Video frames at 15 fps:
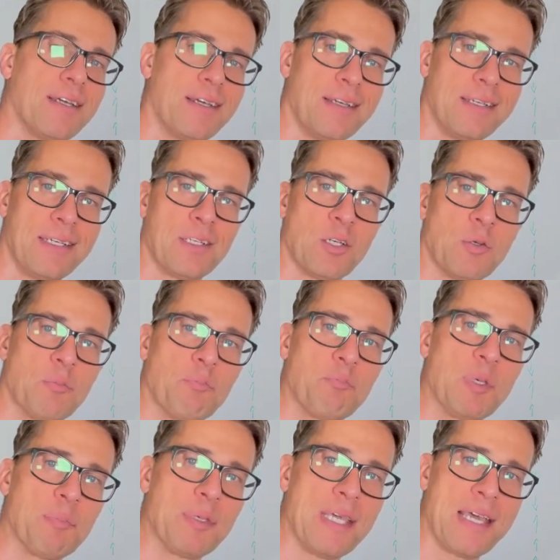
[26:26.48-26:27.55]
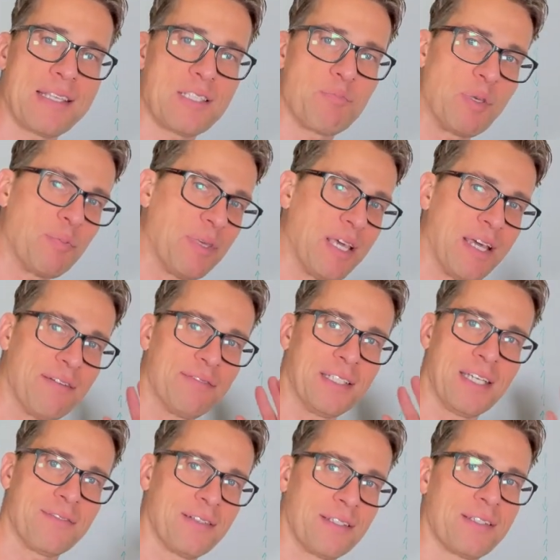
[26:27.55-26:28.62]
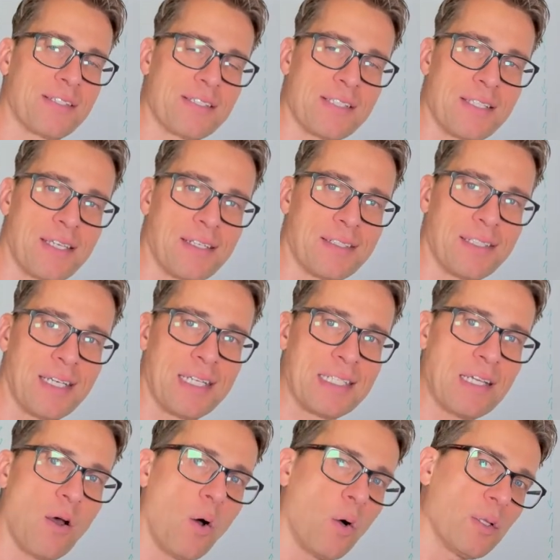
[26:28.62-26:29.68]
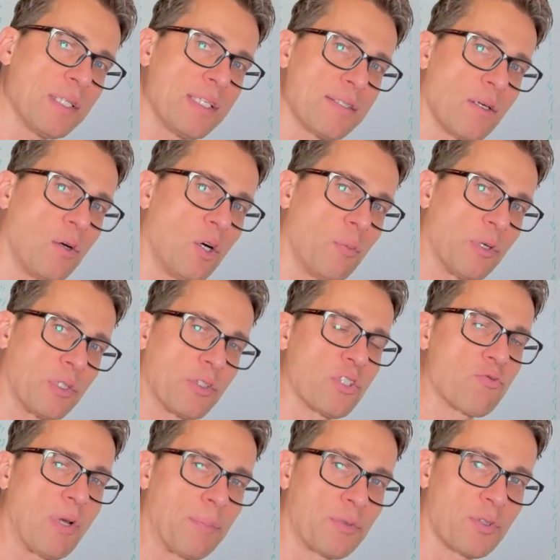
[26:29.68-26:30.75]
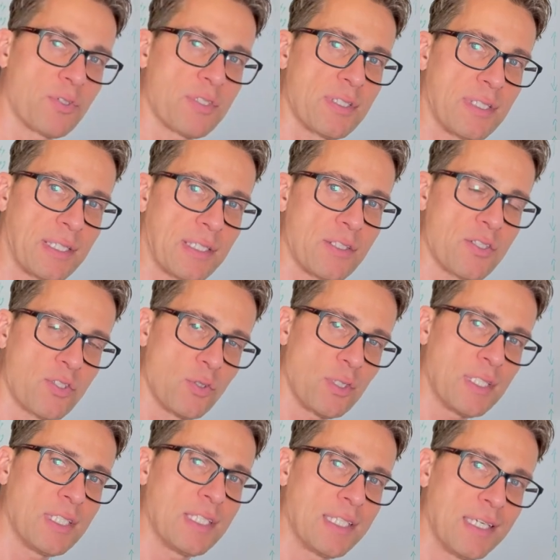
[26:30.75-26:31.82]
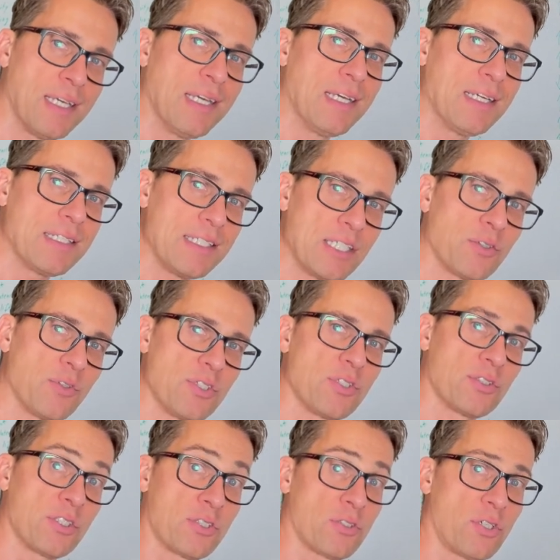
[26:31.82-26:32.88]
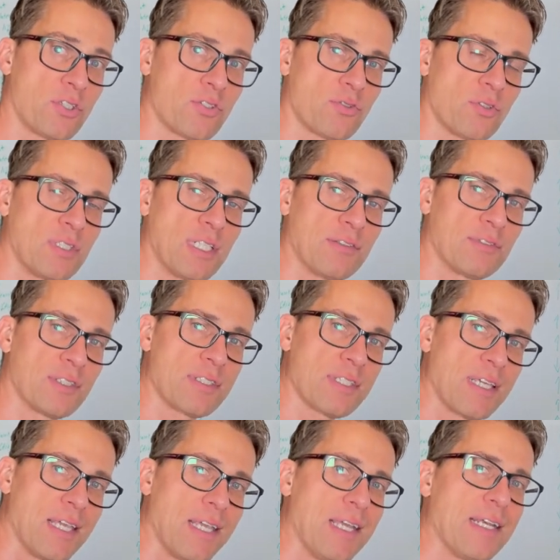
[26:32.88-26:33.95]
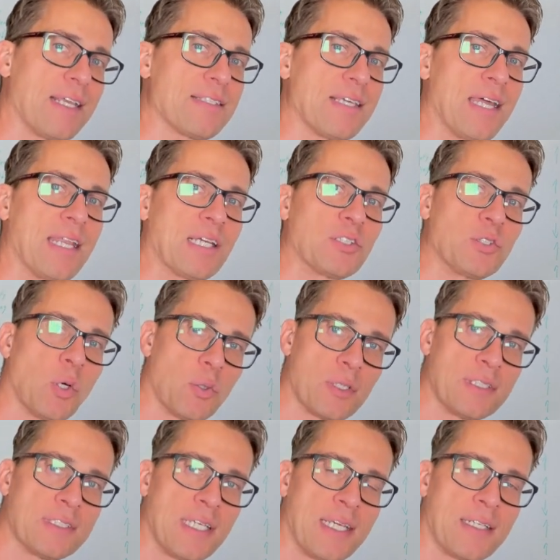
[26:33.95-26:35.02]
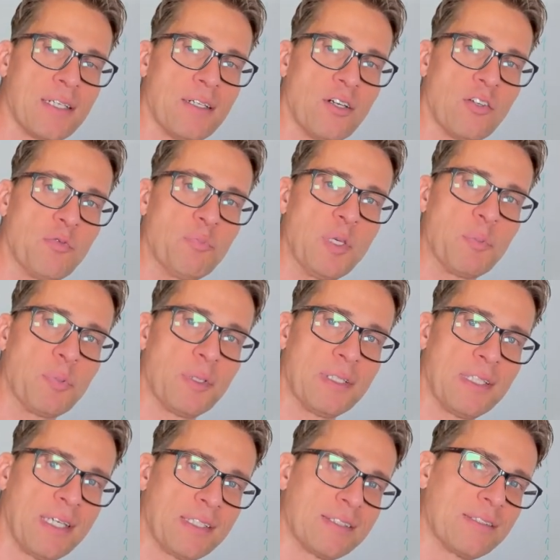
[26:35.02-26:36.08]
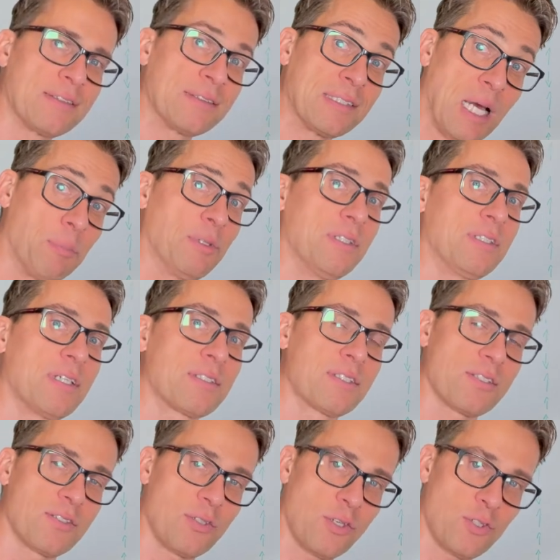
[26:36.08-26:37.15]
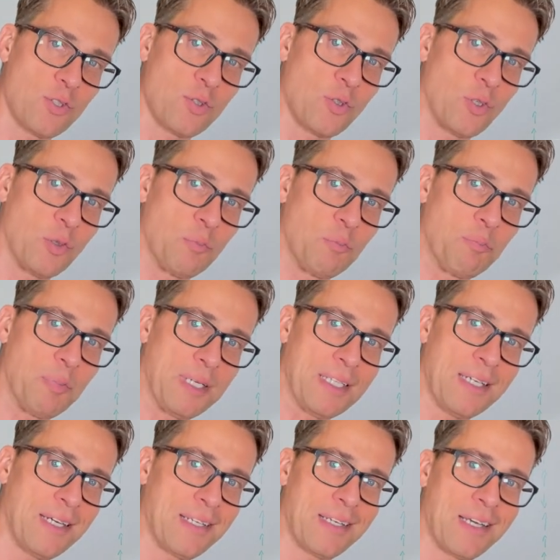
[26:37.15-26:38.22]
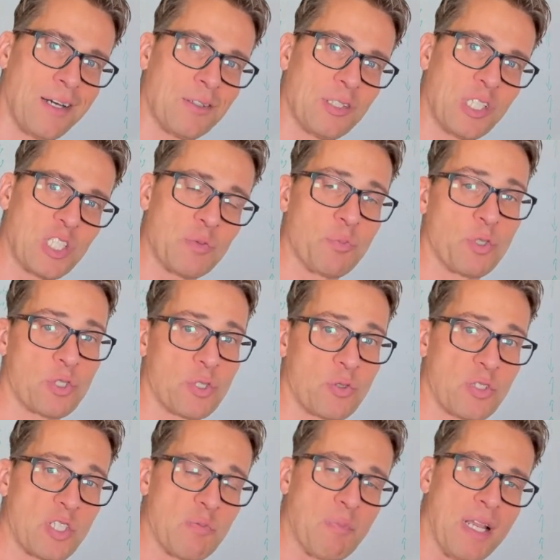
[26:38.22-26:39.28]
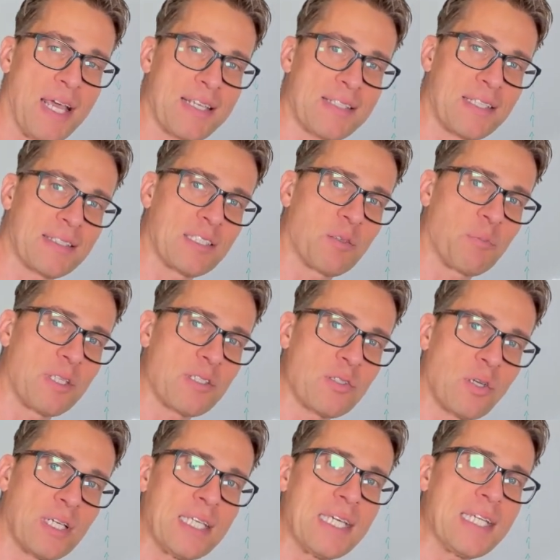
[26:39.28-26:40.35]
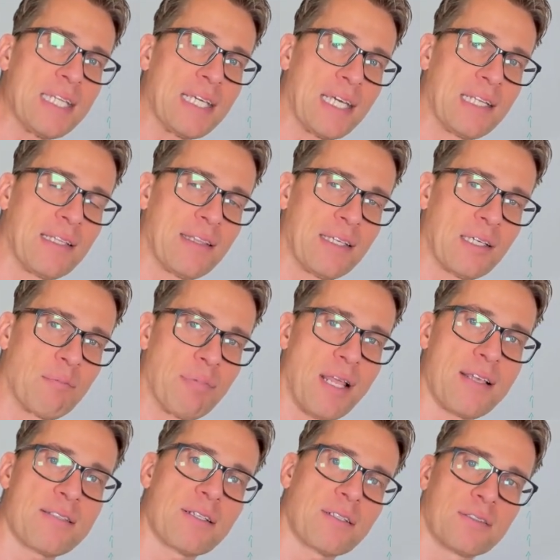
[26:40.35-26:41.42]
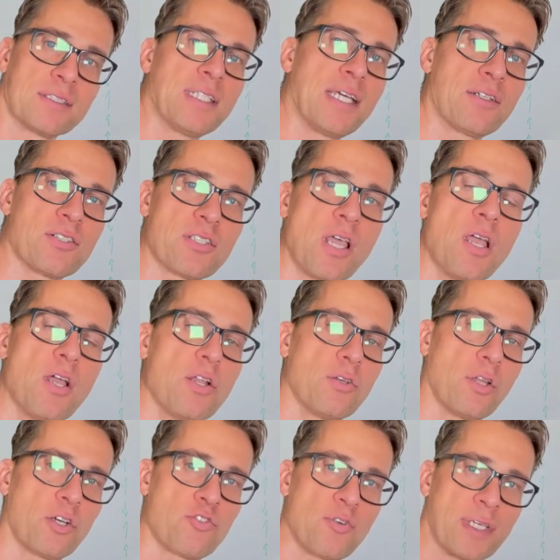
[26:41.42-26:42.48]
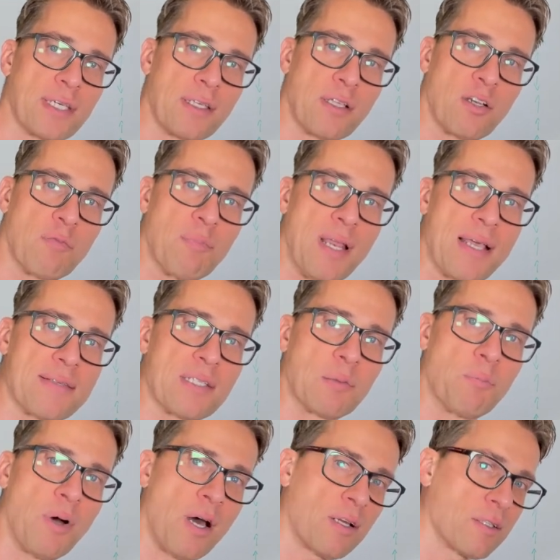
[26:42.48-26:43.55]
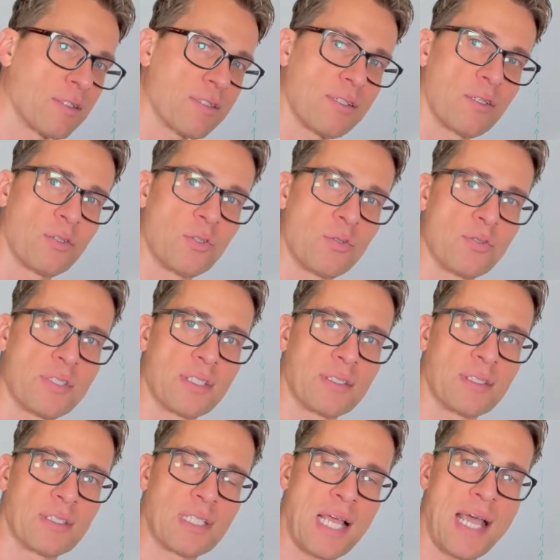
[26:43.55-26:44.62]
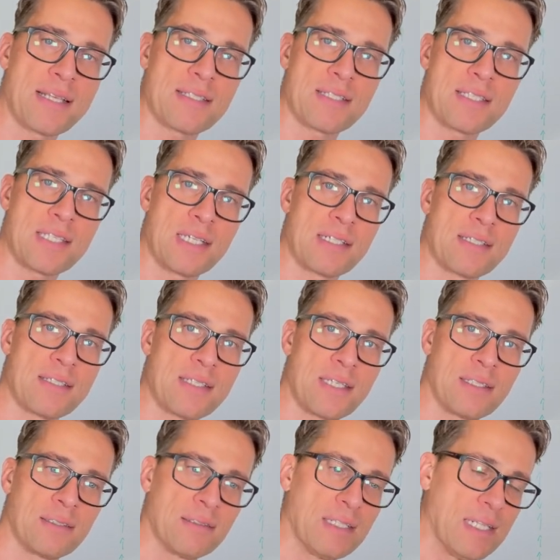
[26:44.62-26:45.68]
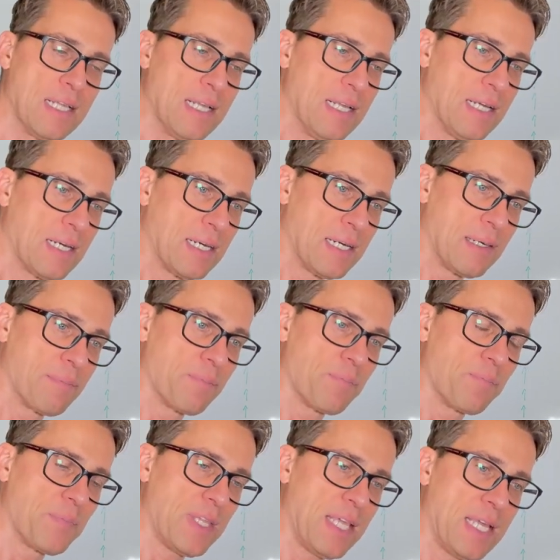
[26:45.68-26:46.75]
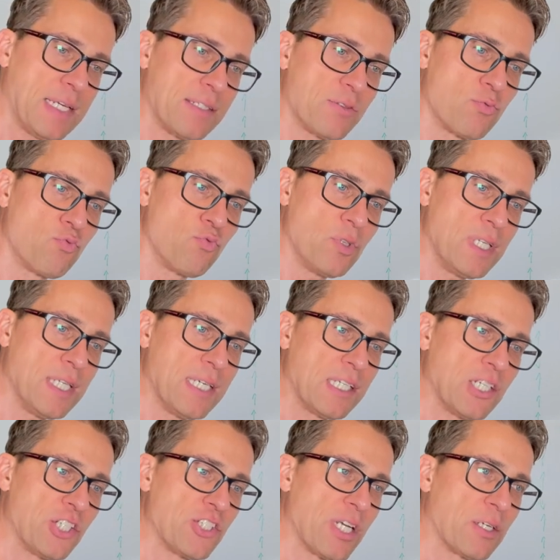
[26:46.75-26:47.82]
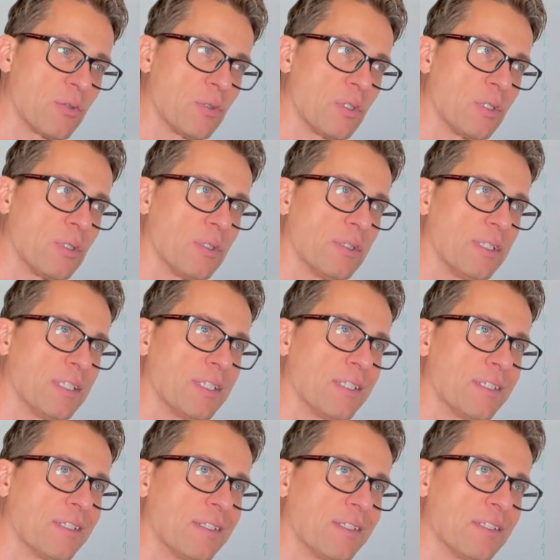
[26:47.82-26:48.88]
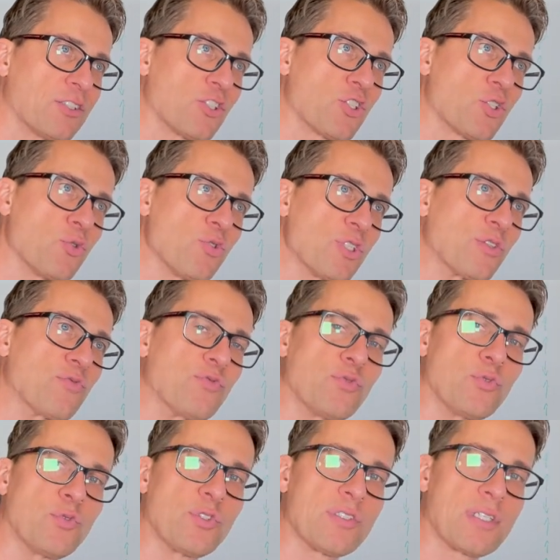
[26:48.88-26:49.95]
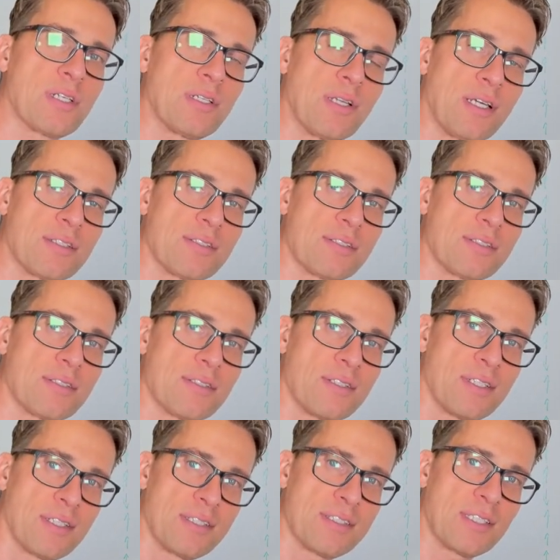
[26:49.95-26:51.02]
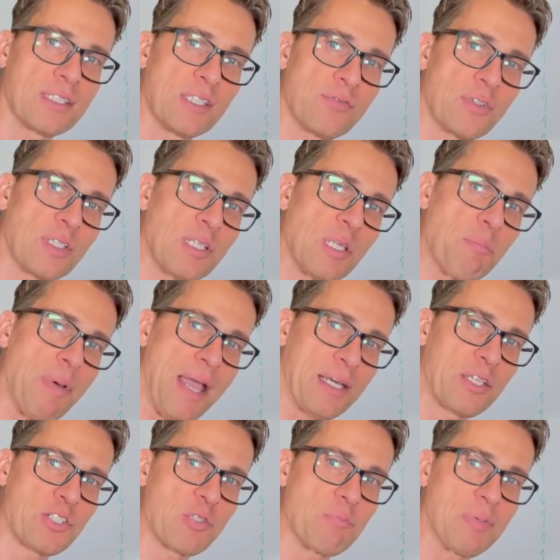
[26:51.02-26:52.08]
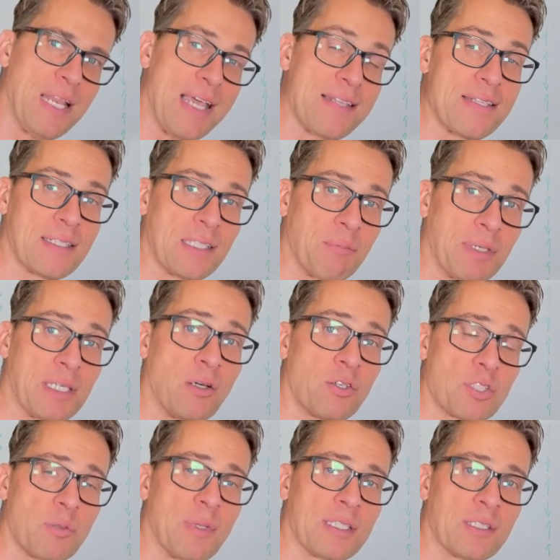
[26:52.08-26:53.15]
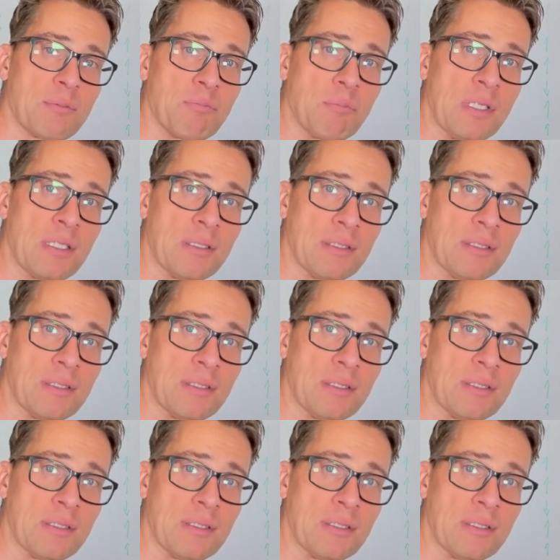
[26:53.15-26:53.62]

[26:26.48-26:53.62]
you know, BPS, BPF, they have others in there. And all these are hormone disruptors and they can certainly decrease your testosterone levels. There's anecdotal data of people that doubled their testosterone by cutting out exposure to these plastics. That means not heating anything in plastic containers, not drinking out of plastic bottles, you know, using glass and stainless steel. Um, and really in general, uh, choosing foods that are not uh, significantly packaged in plastic, they make, also make, uh,